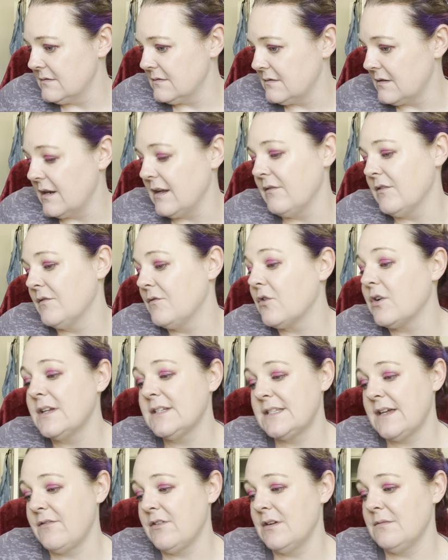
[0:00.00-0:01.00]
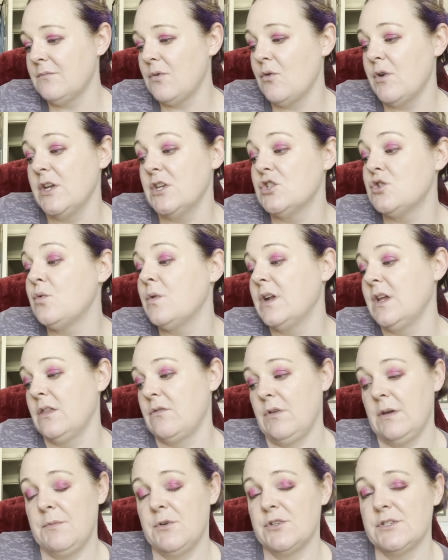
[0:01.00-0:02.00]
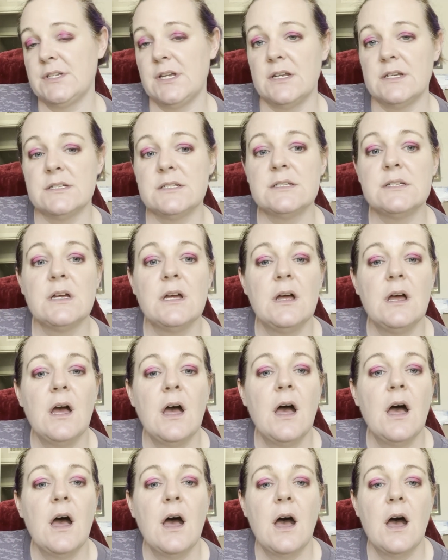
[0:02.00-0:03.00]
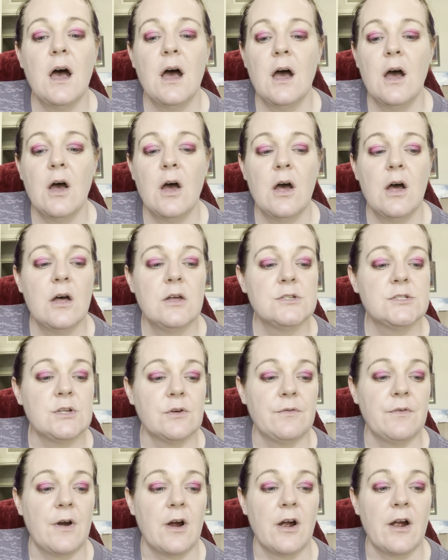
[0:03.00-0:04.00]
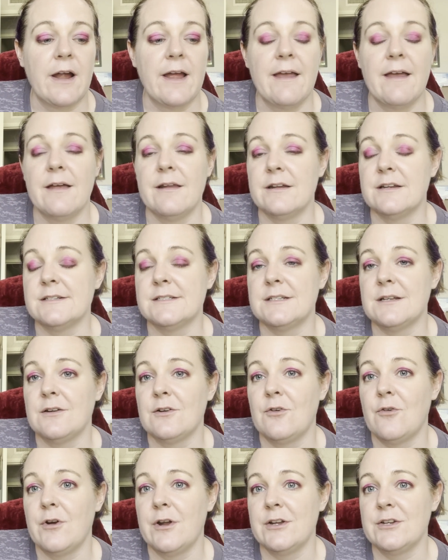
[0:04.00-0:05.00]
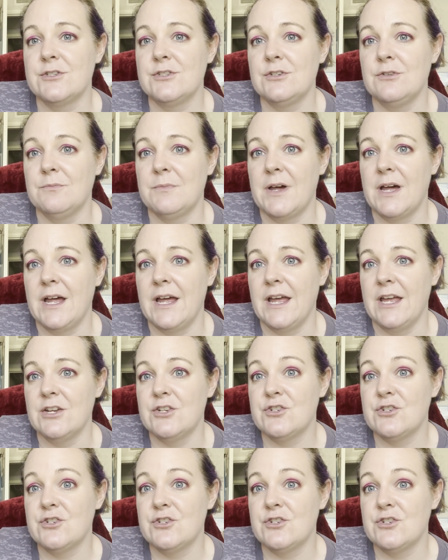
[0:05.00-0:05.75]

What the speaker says: Not even, 47.23% so far, and according to my